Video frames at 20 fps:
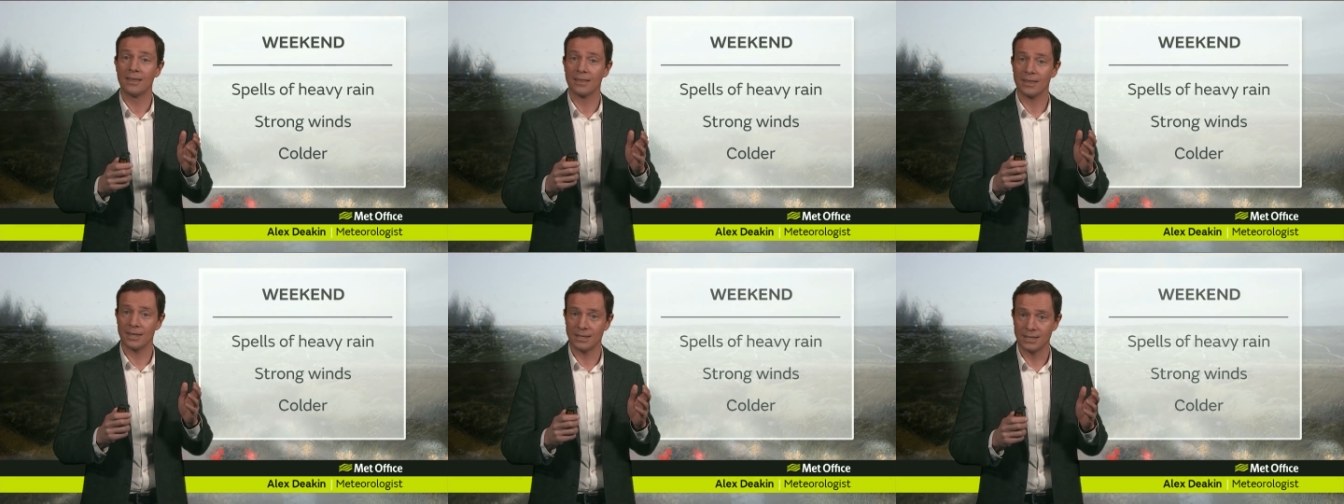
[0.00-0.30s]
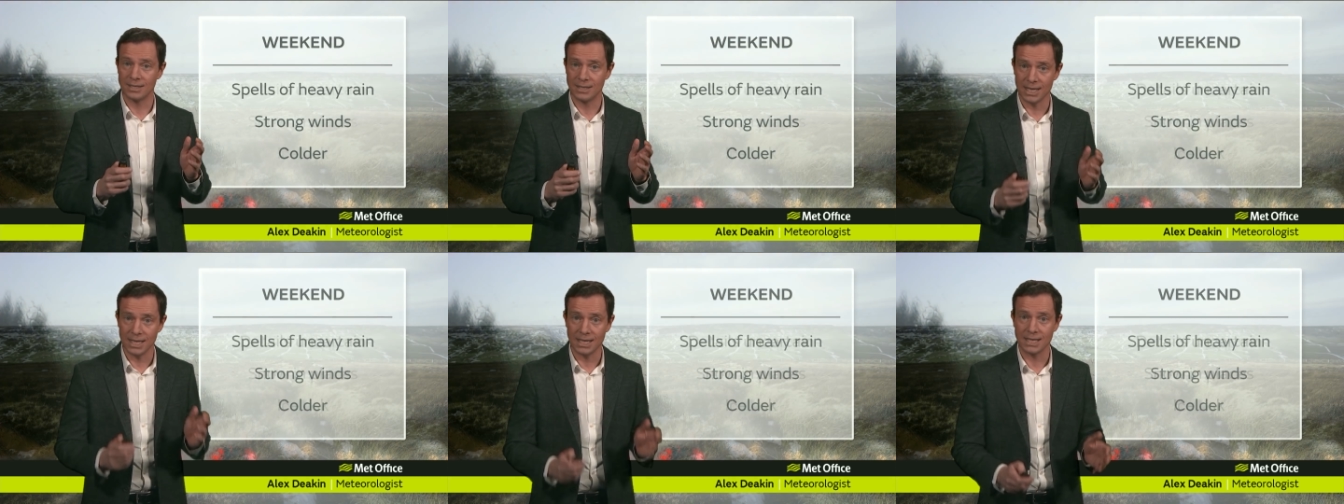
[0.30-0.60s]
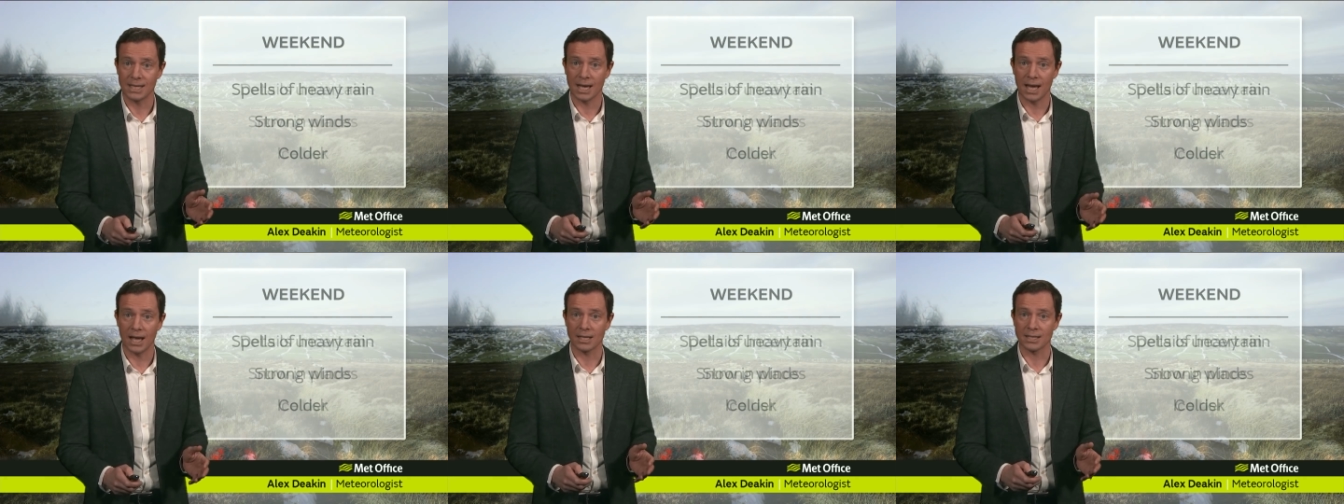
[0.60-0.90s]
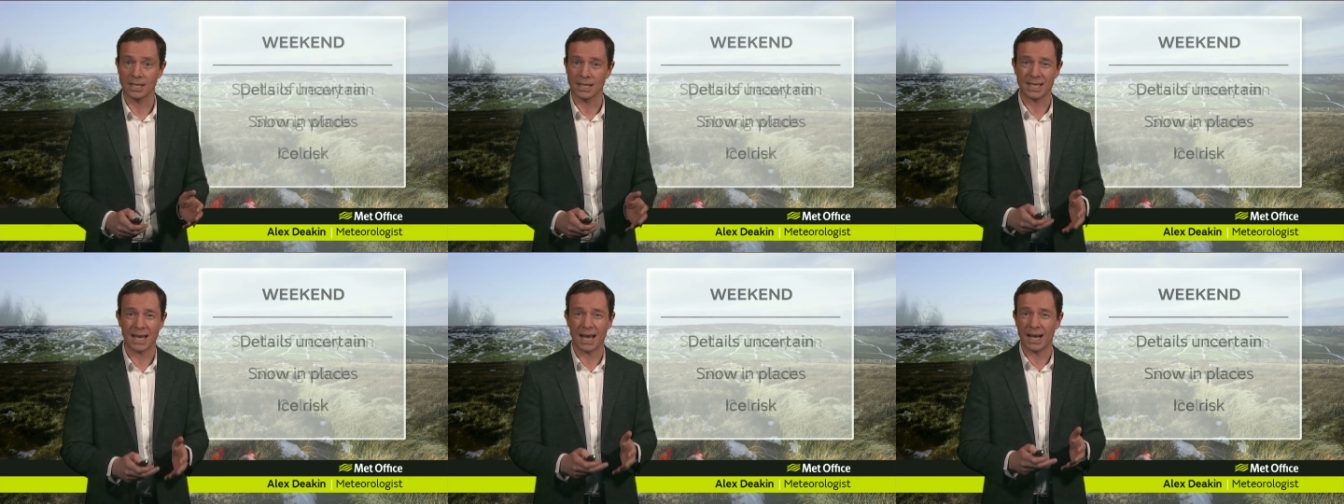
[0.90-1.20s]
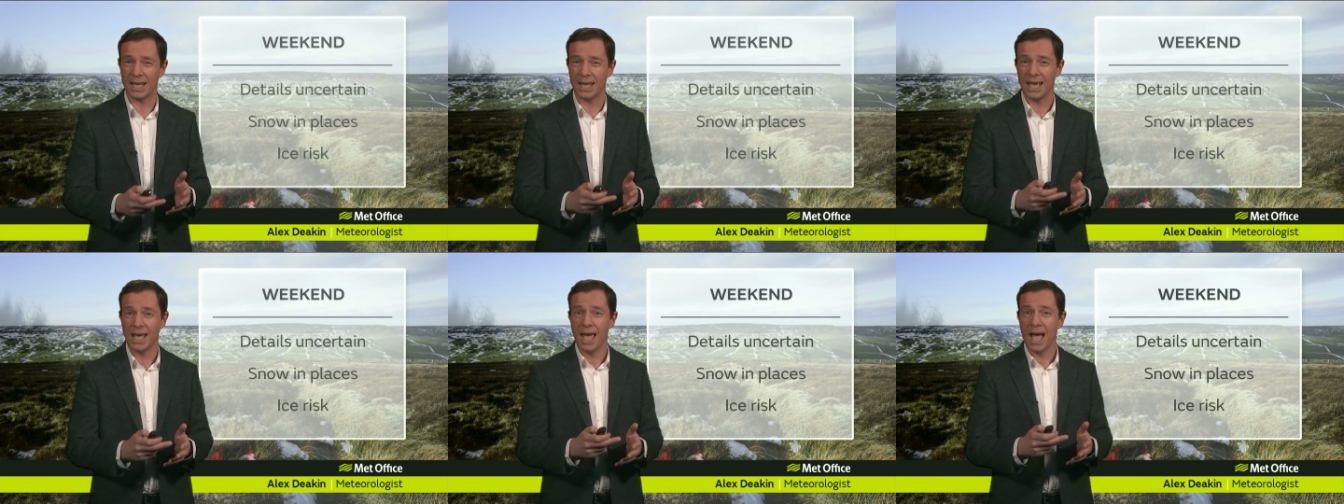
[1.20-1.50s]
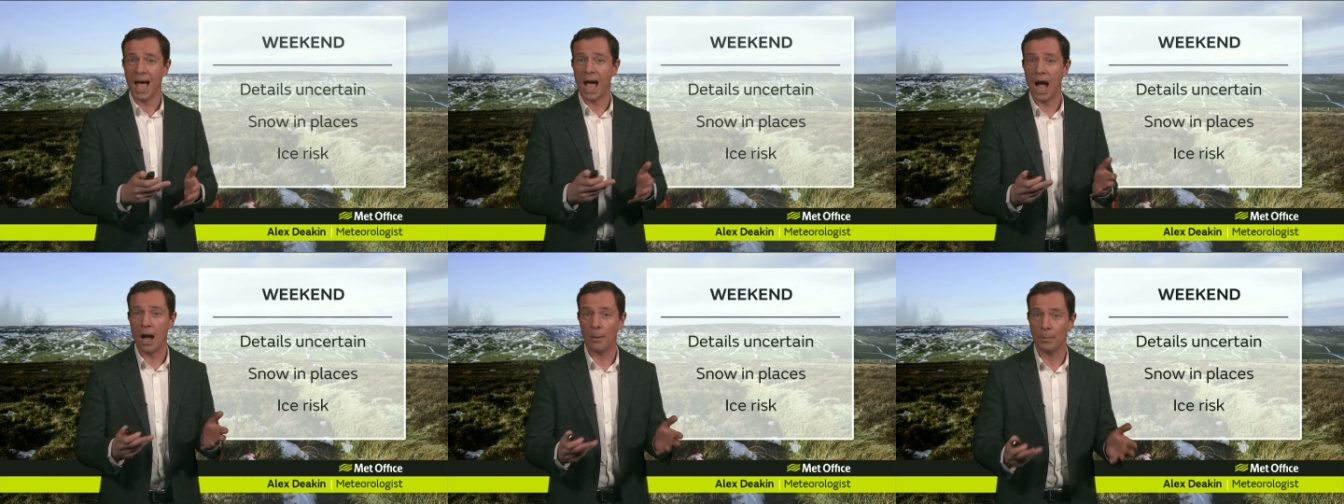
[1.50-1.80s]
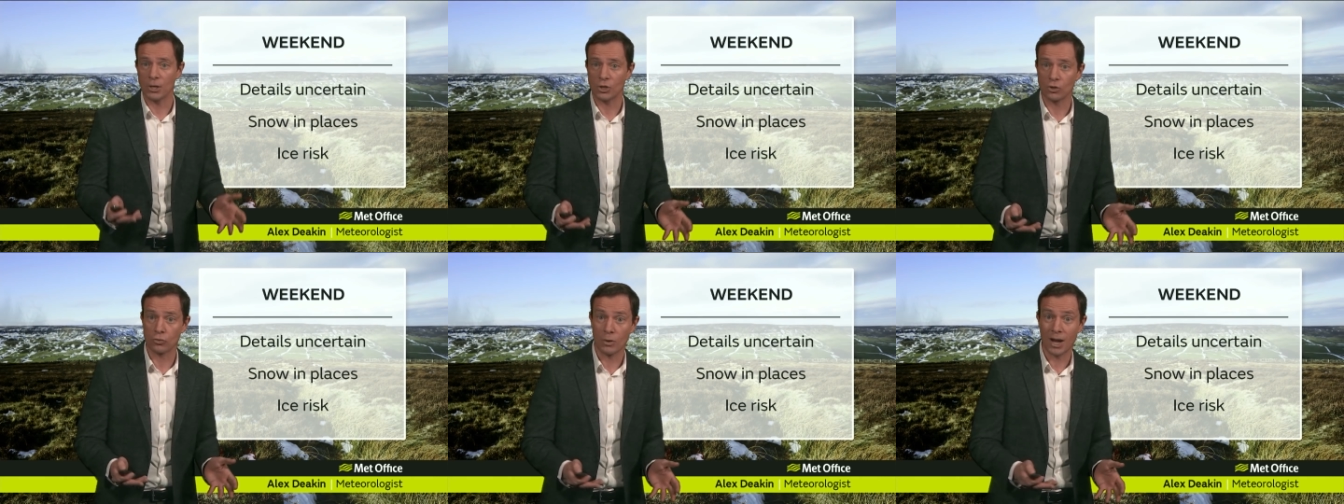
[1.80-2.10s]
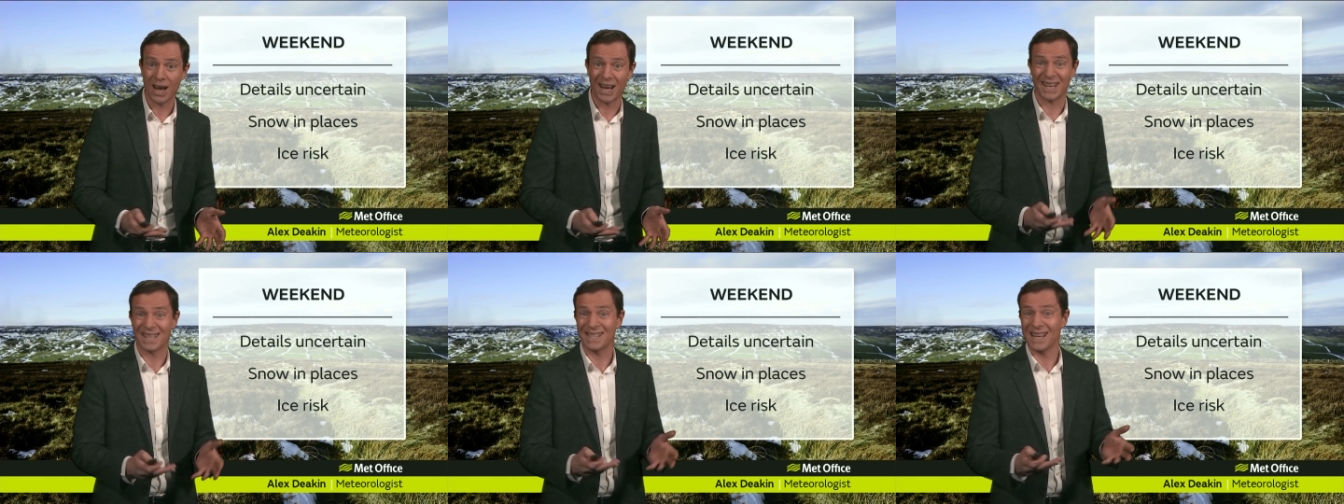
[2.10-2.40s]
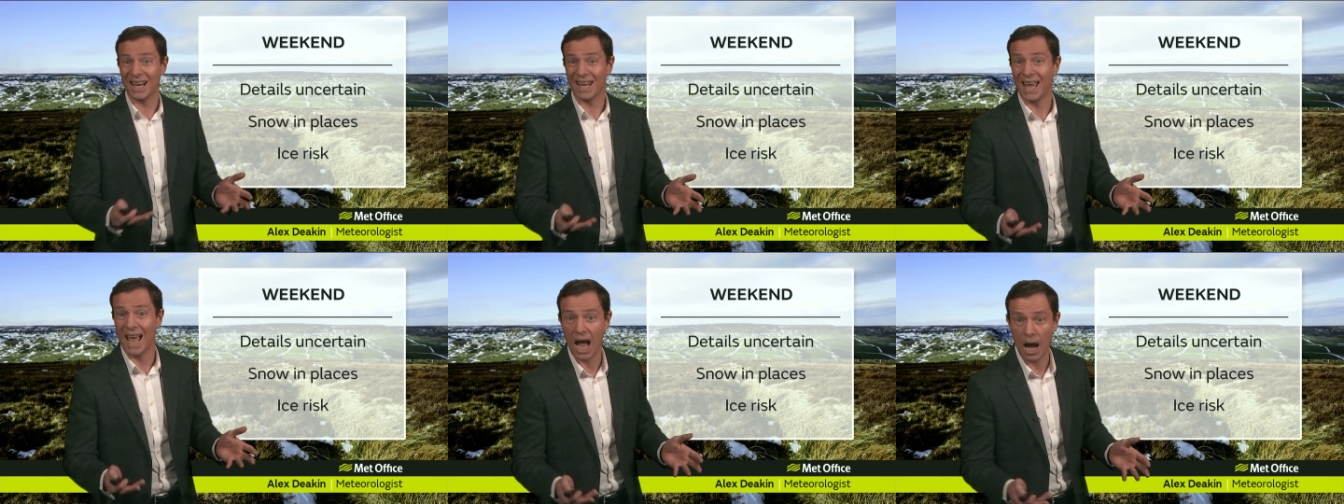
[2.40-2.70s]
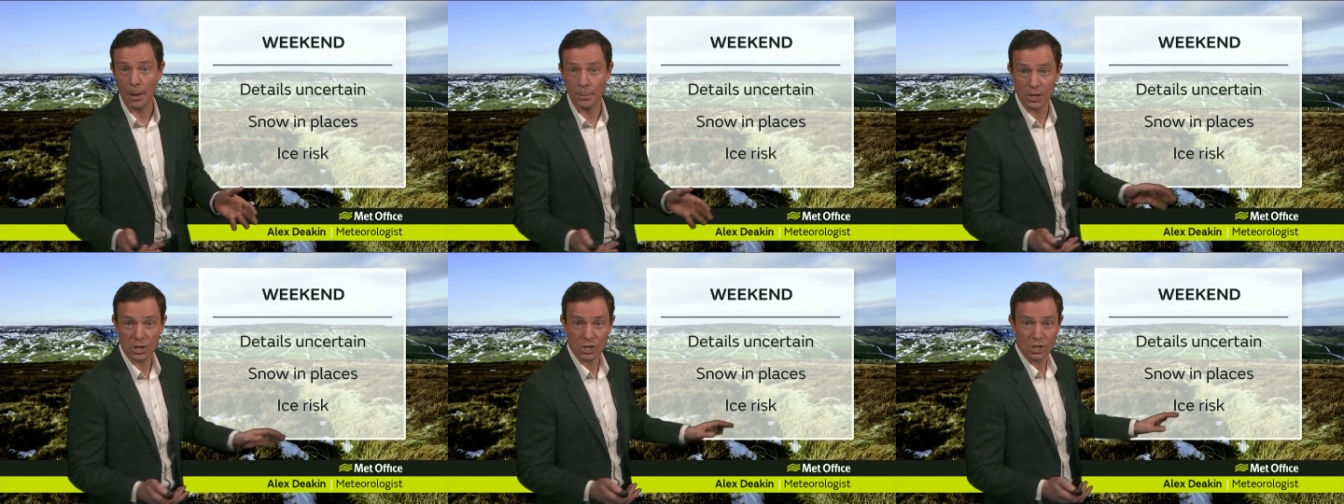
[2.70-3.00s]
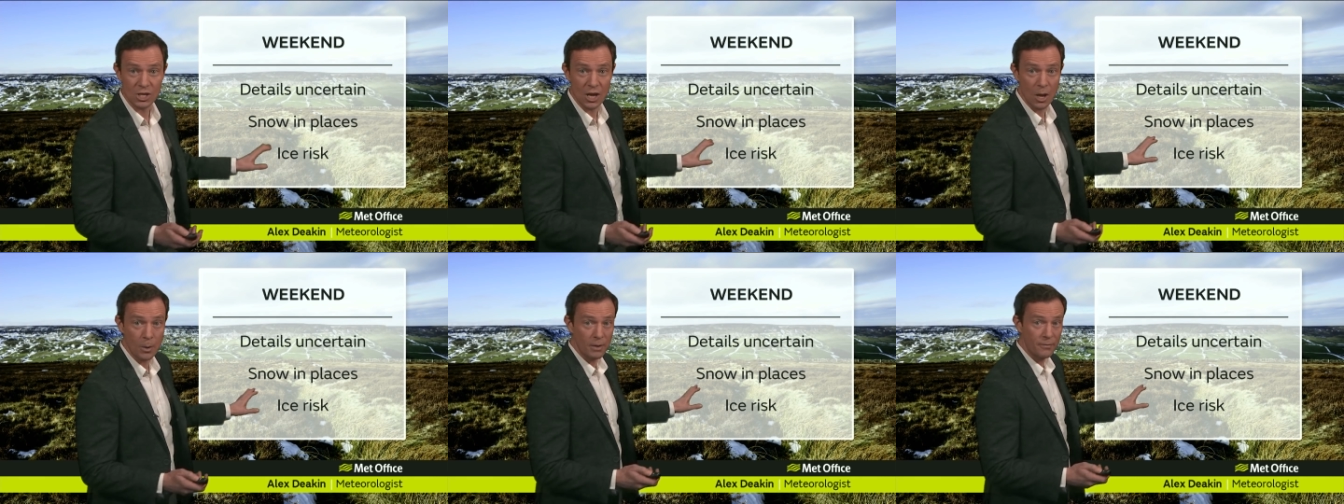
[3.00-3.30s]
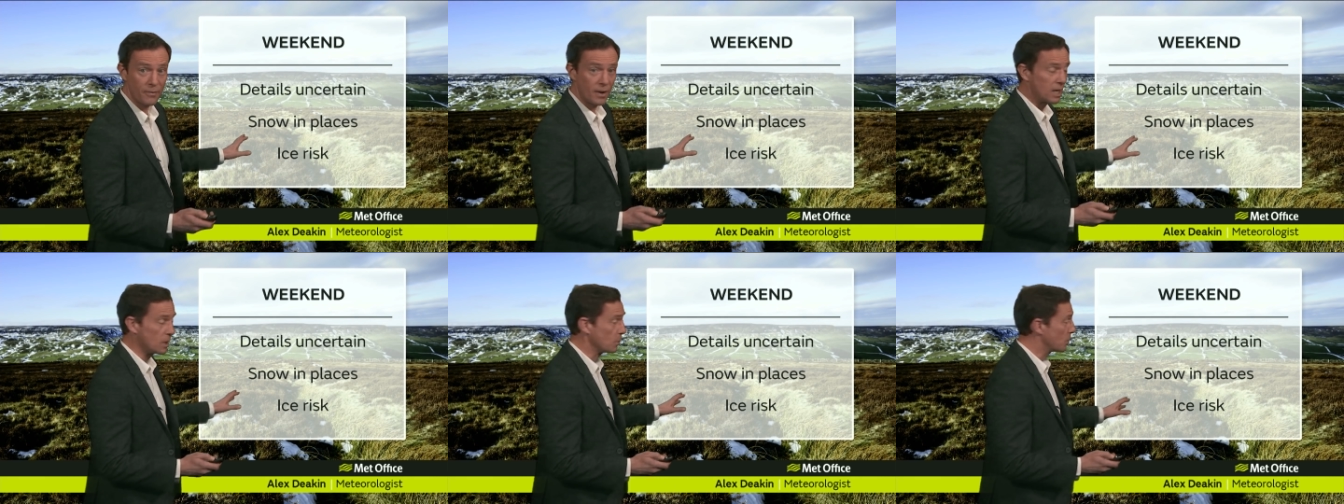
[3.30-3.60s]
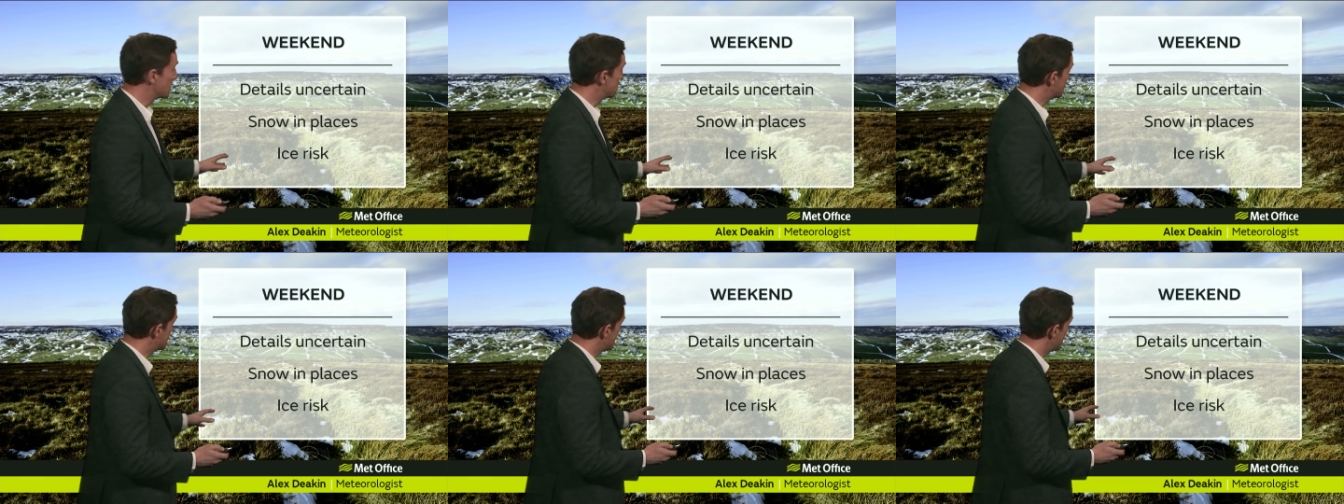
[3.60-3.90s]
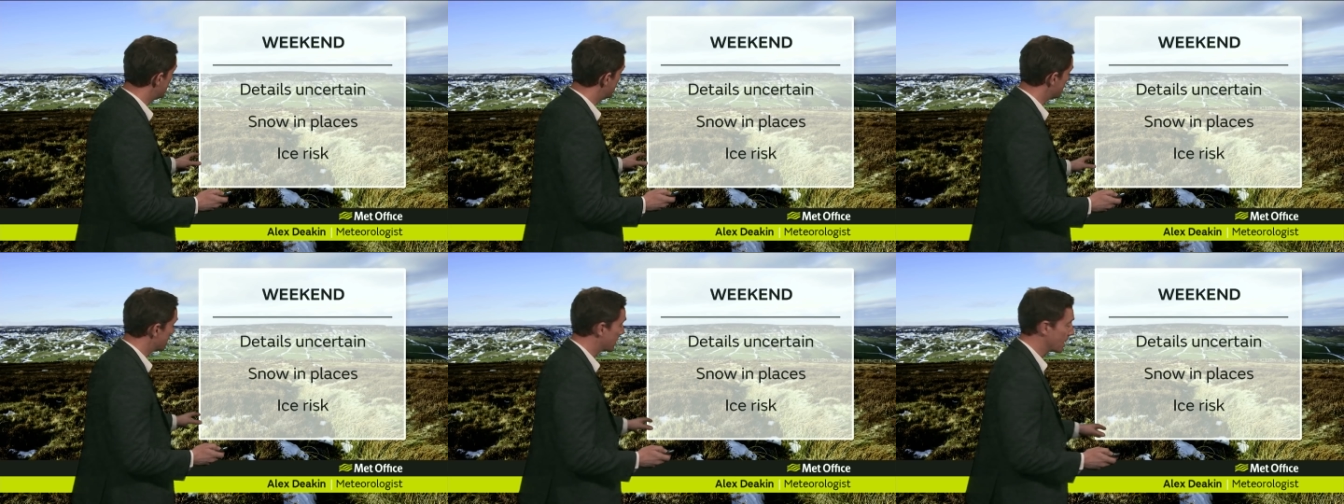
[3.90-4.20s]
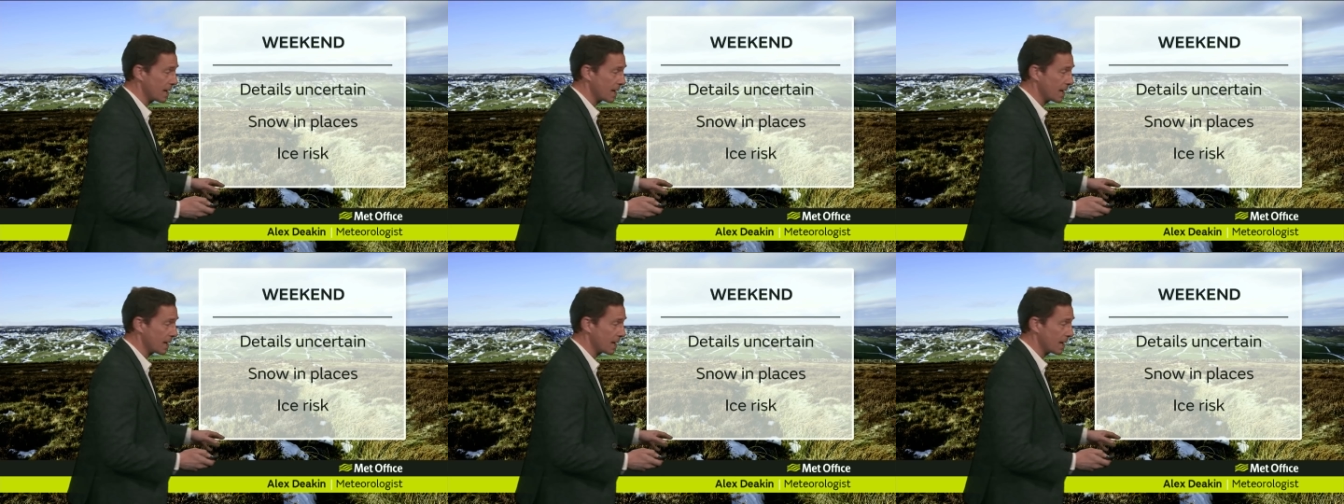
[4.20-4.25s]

the details exactly how much rain, exactly how much snow, if any, we see,